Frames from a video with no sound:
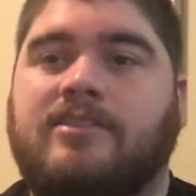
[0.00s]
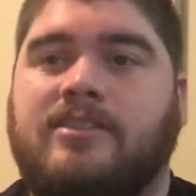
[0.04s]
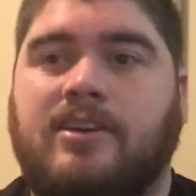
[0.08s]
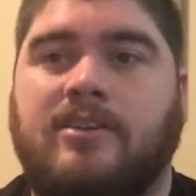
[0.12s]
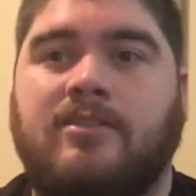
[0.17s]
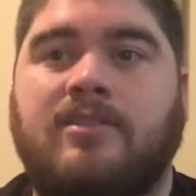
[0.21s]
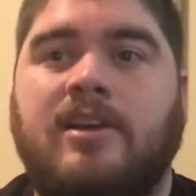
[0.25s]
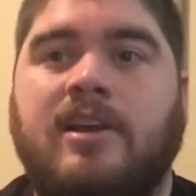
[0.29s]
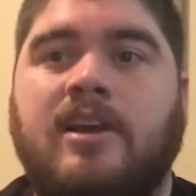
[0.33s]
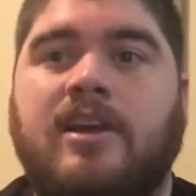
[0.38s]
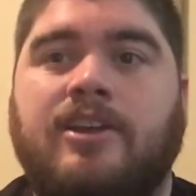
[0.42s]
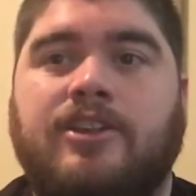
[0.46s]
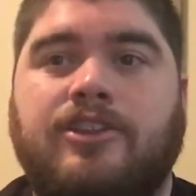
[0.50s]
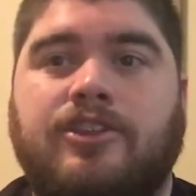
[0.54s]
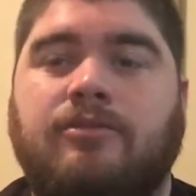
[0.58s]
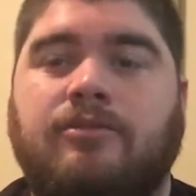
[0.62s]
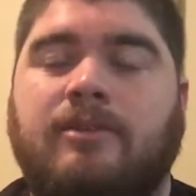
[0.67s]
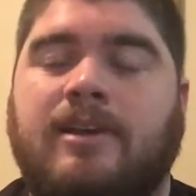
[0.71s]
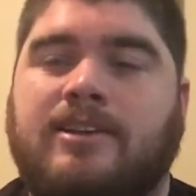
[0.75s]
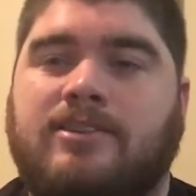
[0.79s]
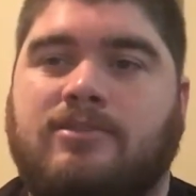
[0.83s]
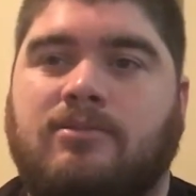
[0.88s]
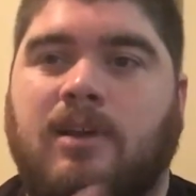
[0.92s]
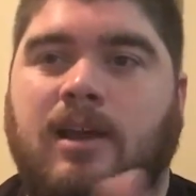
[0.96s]
So
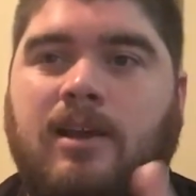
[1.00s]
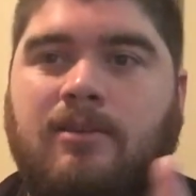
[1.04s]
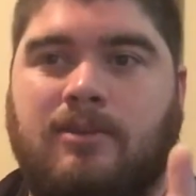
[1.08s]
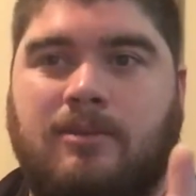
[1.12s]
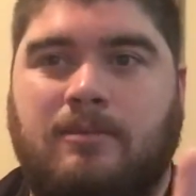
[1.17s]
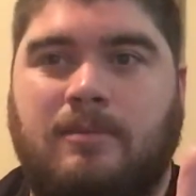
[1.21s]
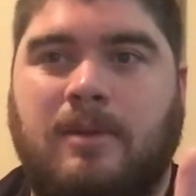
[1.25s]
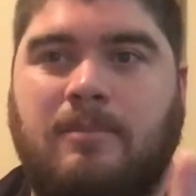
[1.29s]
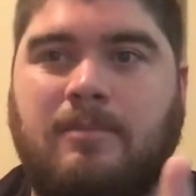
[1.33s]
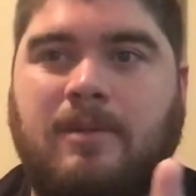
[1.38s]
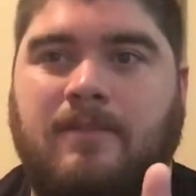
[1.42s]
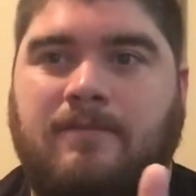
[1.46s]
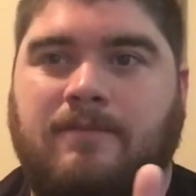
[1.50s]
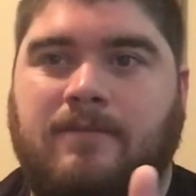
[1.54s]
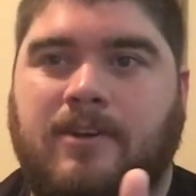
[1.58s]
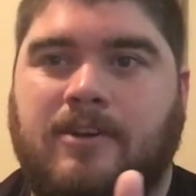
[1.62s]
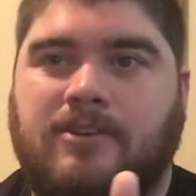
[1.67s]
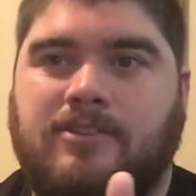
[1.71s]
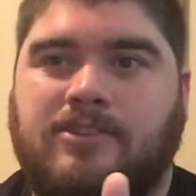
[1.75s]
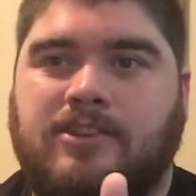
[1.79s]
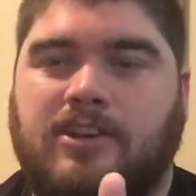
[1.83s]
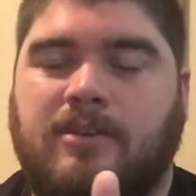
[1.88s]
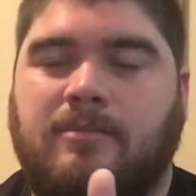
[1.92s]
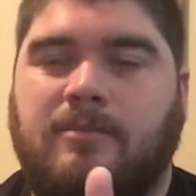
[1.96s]
2xy would be my
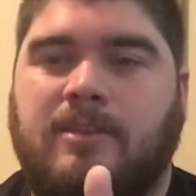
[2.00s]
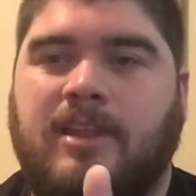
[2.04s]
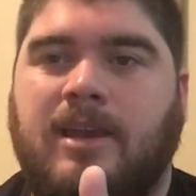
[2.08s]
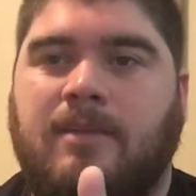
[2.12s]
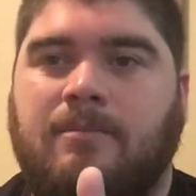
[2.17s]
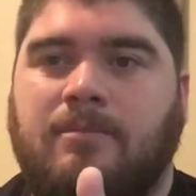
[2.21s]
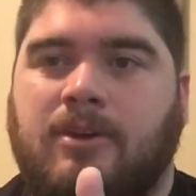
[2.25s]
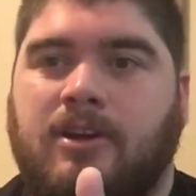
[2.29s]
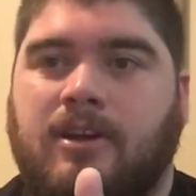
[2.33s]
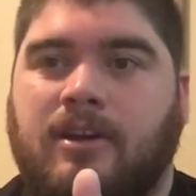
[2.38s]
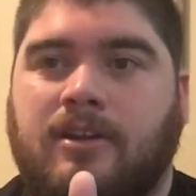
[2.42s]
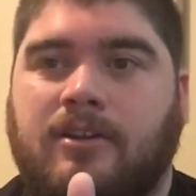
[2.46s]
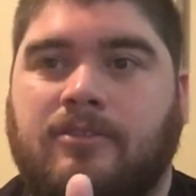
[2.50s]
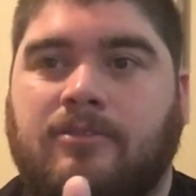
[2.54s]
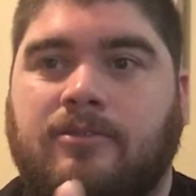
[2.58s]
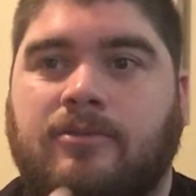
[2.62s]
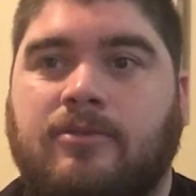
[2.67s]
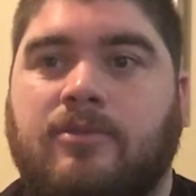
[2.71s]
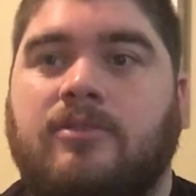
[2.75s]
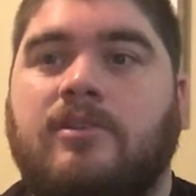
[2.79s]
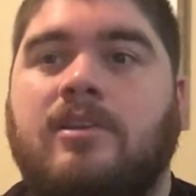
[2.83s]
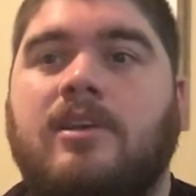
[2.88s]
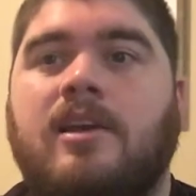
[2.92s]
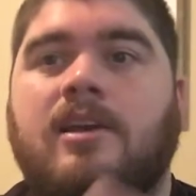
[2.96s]
first term in that product
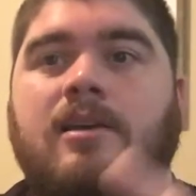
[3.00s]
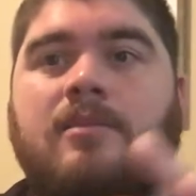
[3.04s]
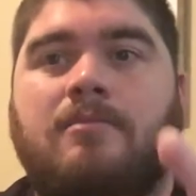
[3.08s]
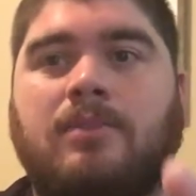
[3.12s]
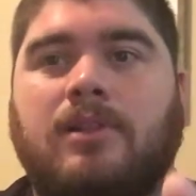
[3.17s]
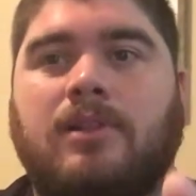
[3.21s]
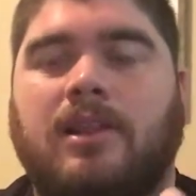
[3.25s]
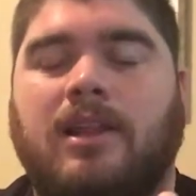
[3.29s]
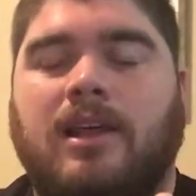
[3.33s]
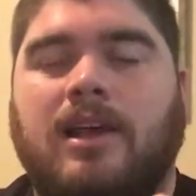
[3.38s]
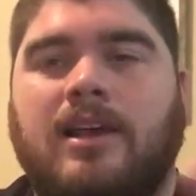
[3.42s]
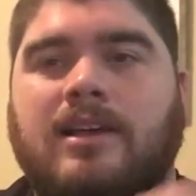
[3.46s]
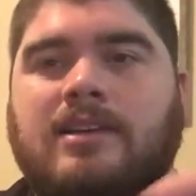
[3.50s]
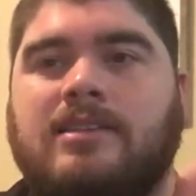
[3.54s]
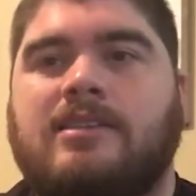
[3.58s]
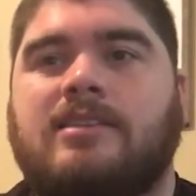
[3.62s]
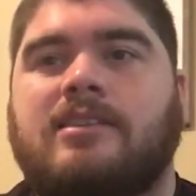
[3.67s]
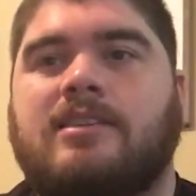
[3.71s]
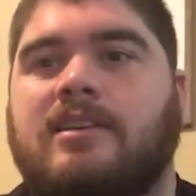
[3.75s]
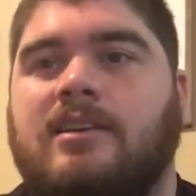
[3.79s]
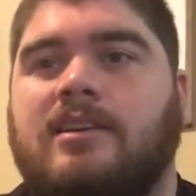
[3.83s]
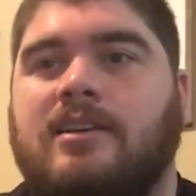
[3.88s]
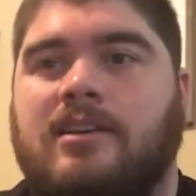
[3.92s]
rule, plus,